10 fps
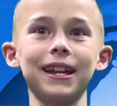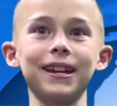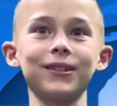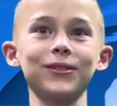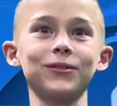
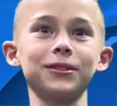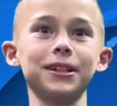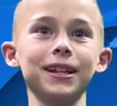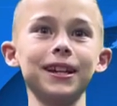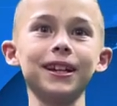anchors for
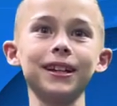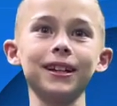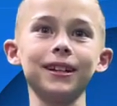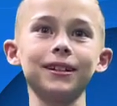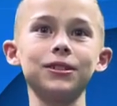today,
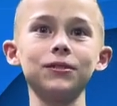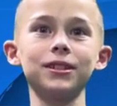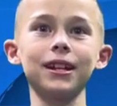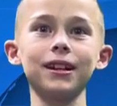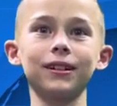
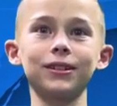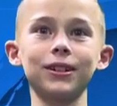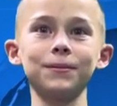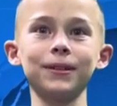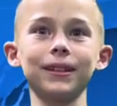Tuesday,
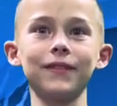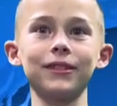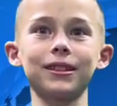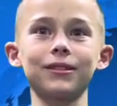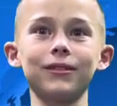October
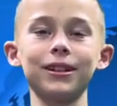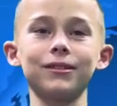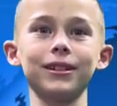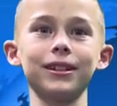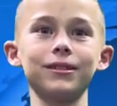11th,
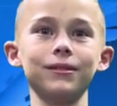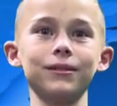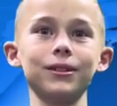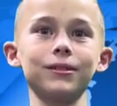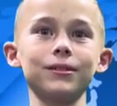2022.
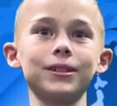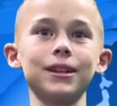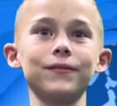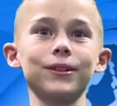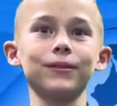Here's
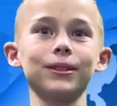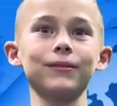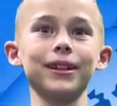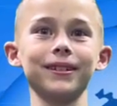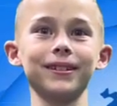Otavio with the
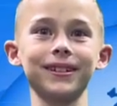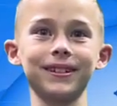weather.